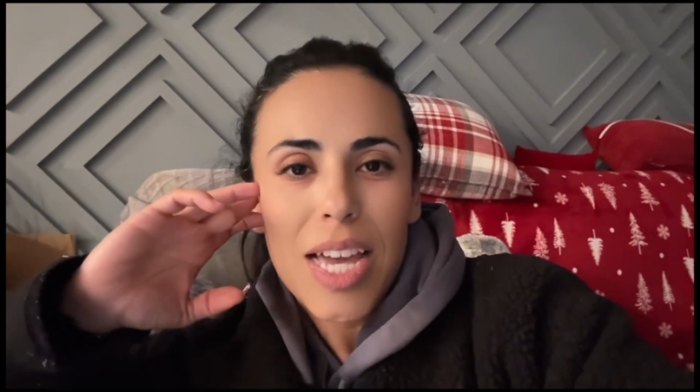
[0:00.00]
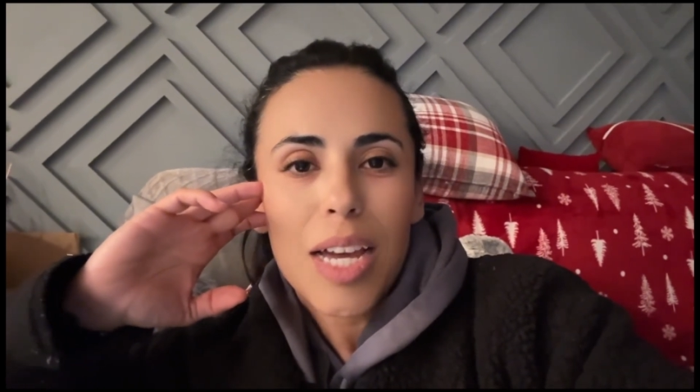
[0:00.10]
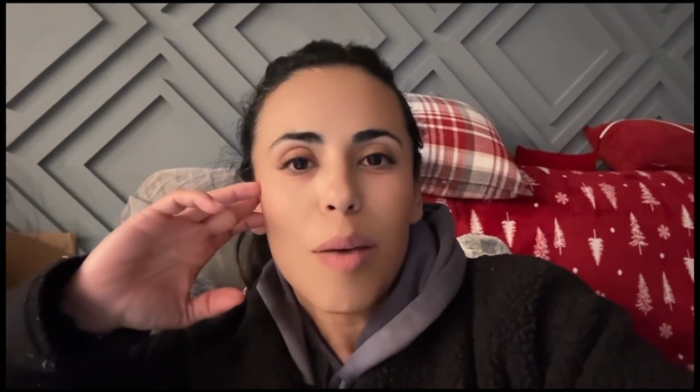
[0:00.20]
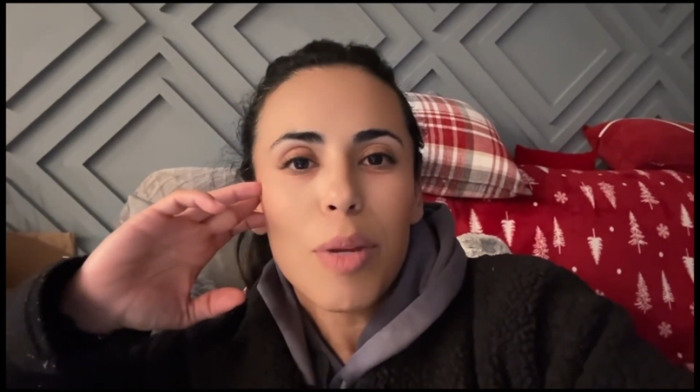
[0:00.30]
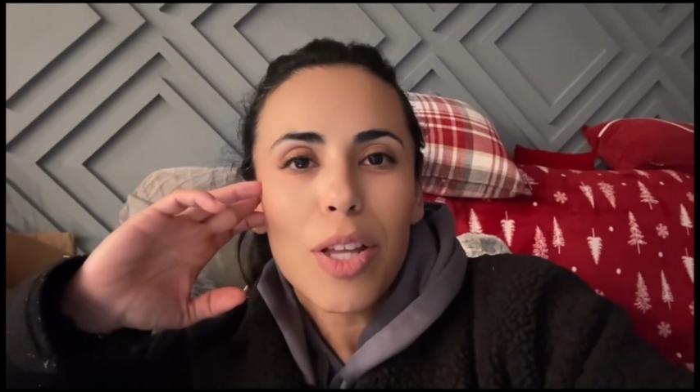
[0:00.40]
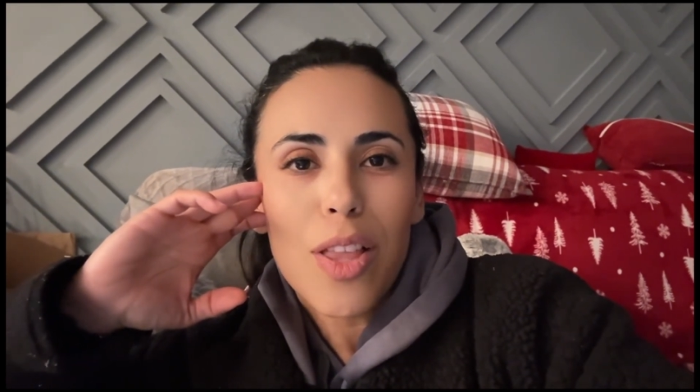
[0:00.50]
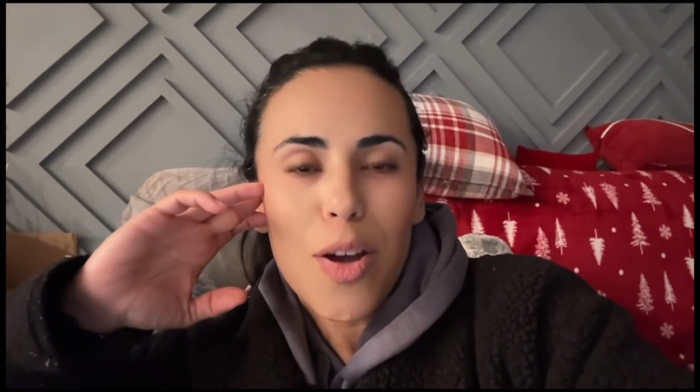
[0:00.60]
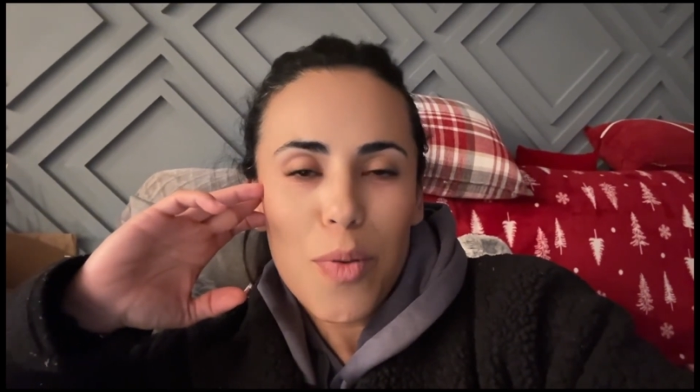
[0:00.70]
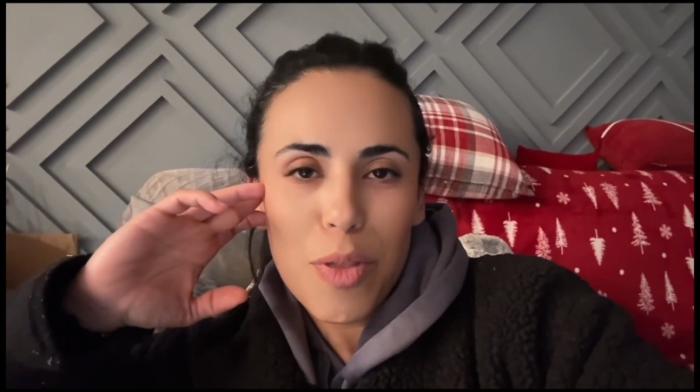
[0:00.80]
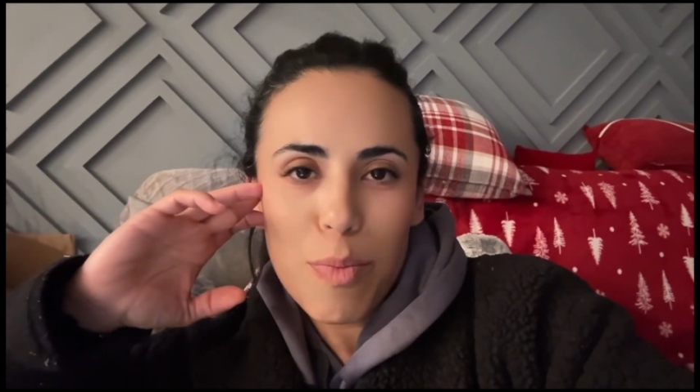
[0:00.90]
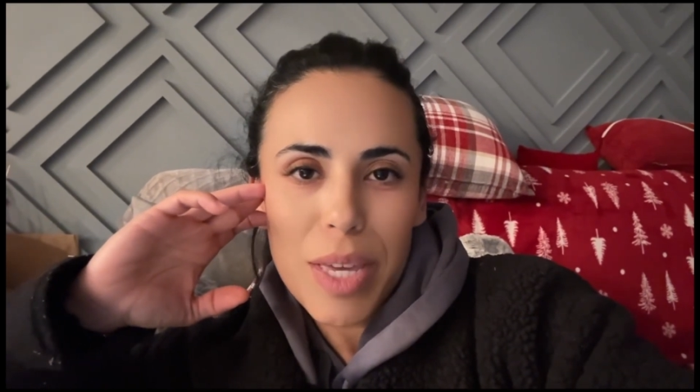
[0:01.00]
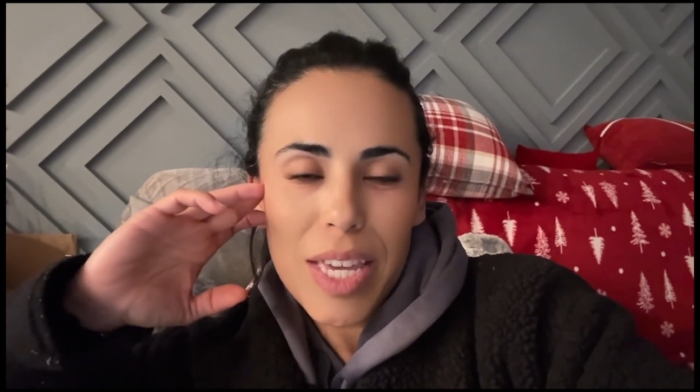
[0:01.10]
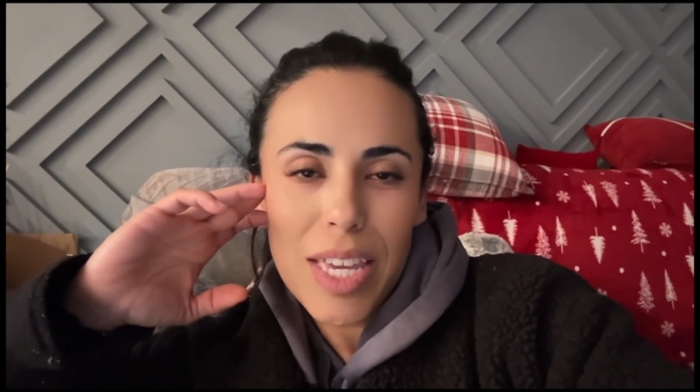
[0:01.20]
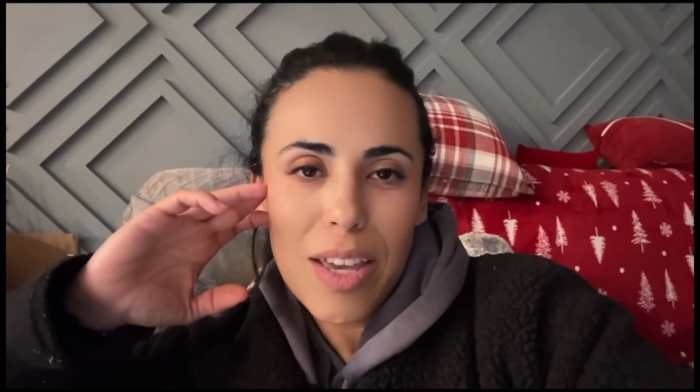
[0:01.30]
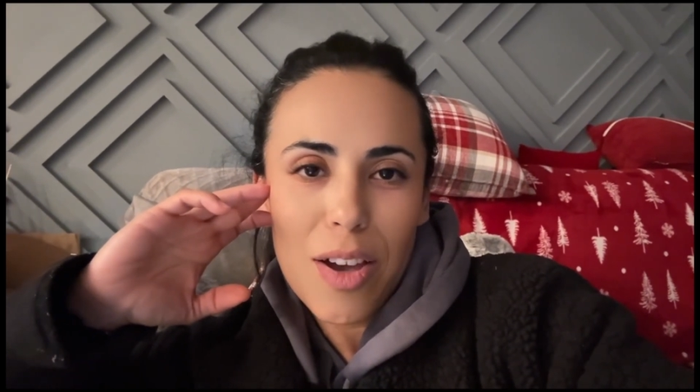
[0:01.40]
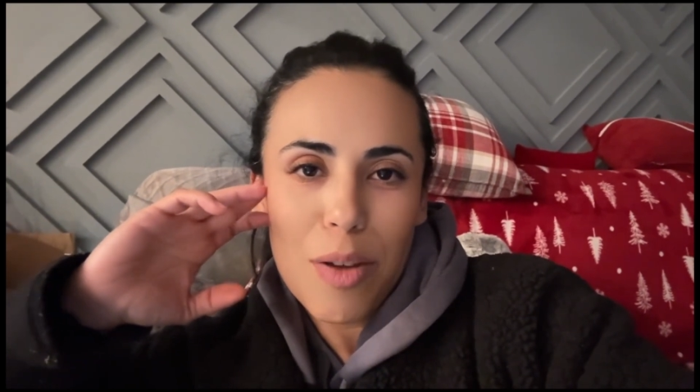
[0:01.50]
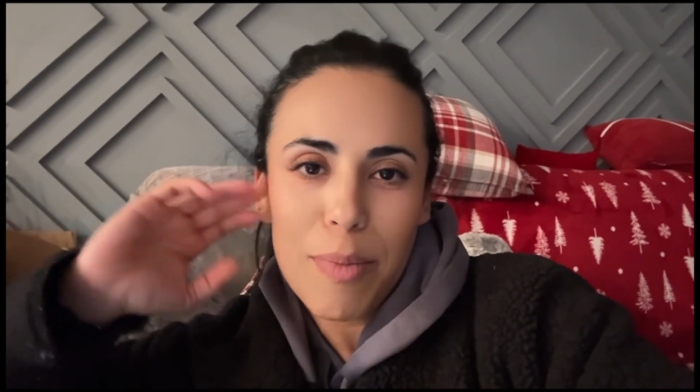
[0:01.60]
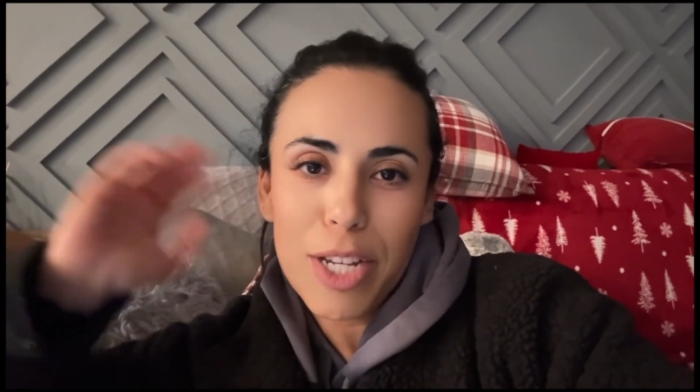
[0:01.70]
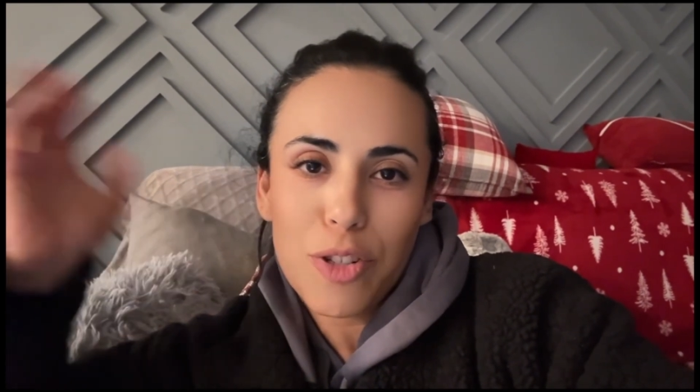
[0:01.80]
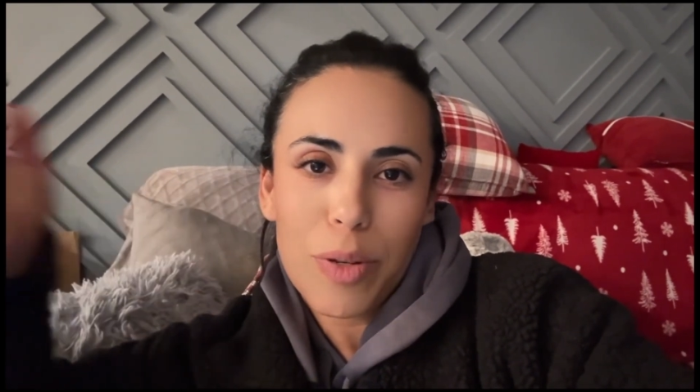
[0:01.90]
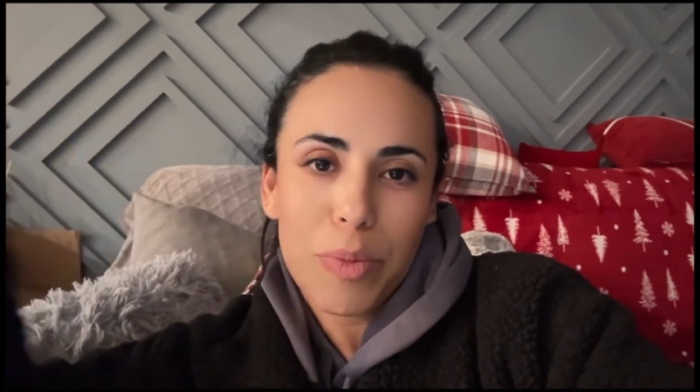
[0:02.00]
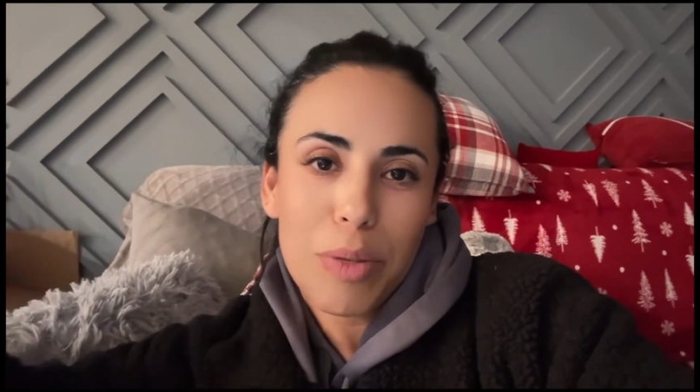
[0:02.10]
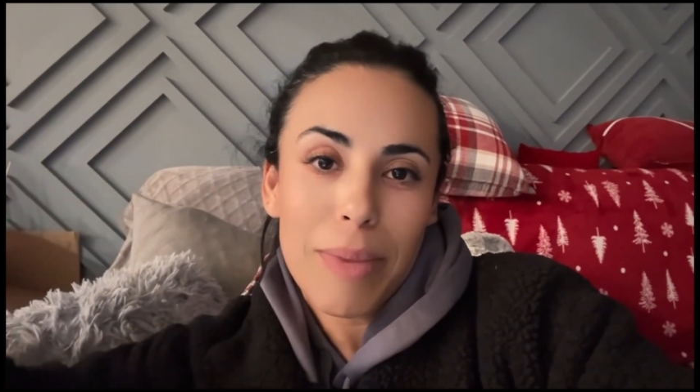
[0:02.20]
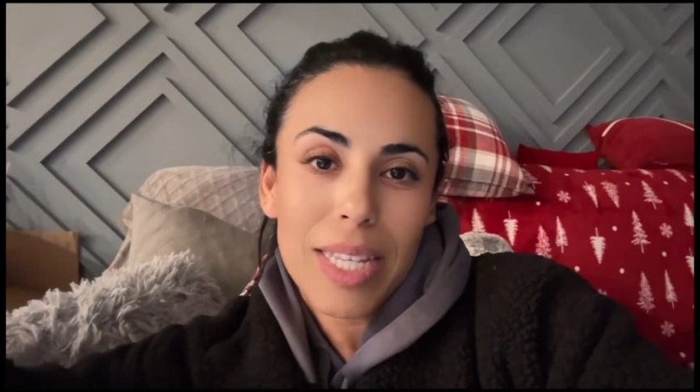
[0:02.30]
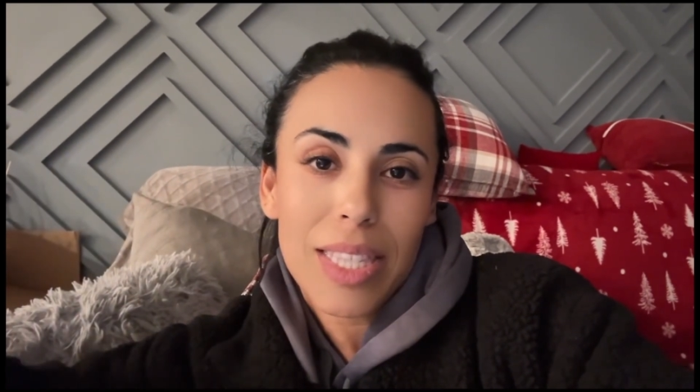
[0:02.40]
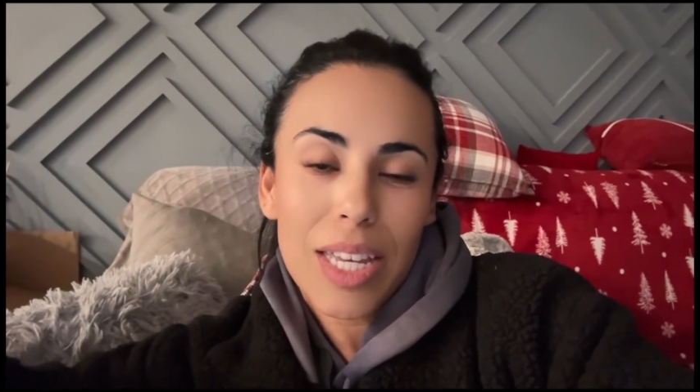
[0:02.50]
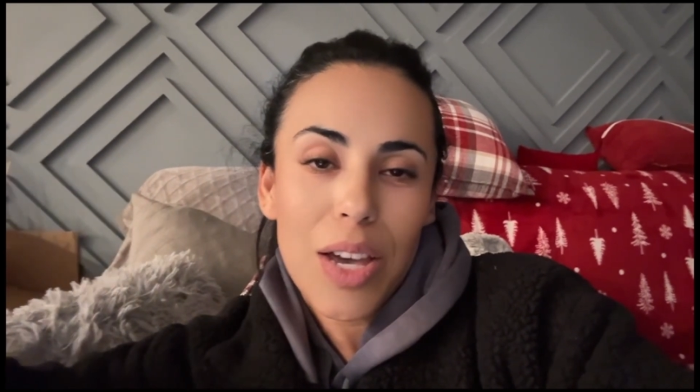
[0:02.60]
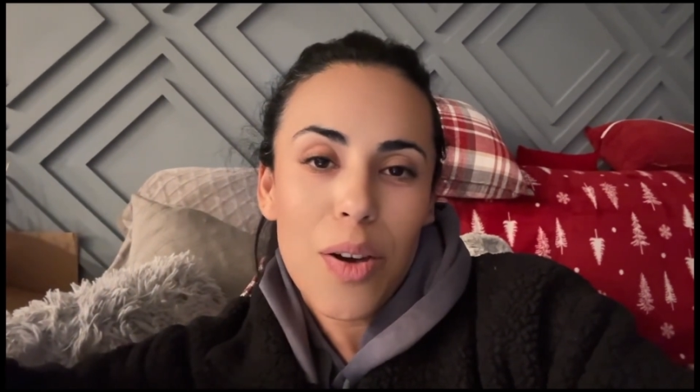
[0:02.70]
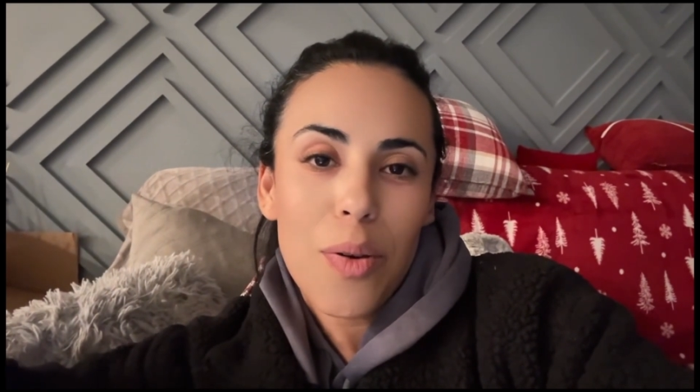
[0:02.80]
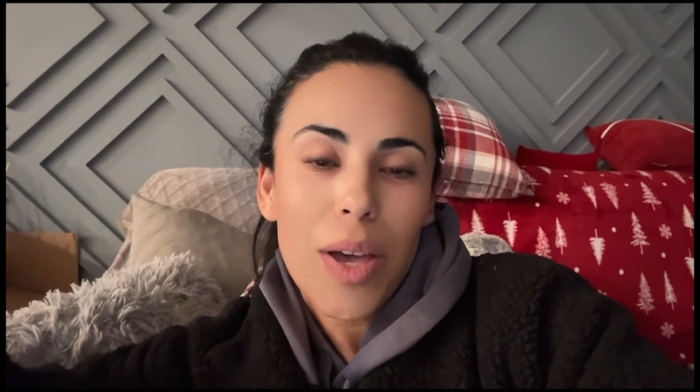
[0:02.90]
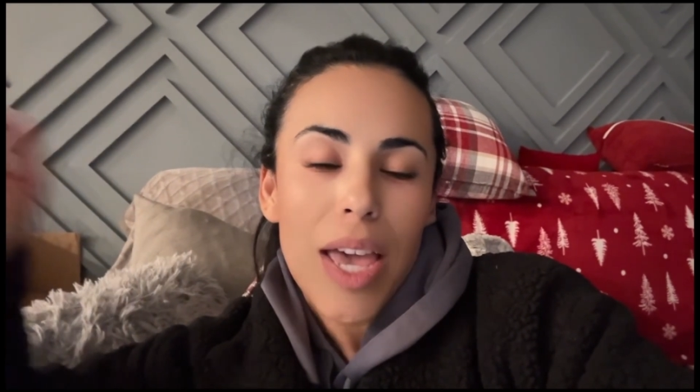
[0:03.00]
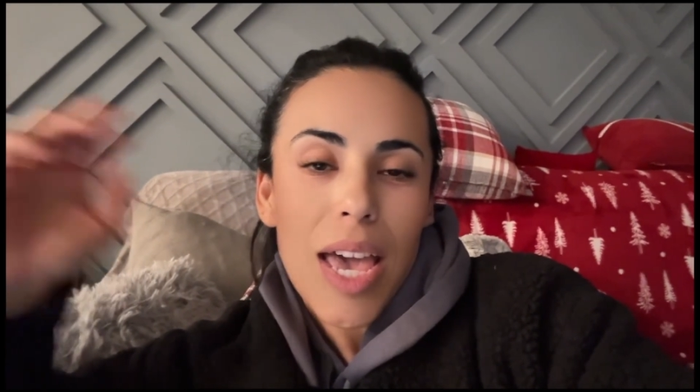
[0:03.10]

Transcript: coming along with me on my trip to Mexico.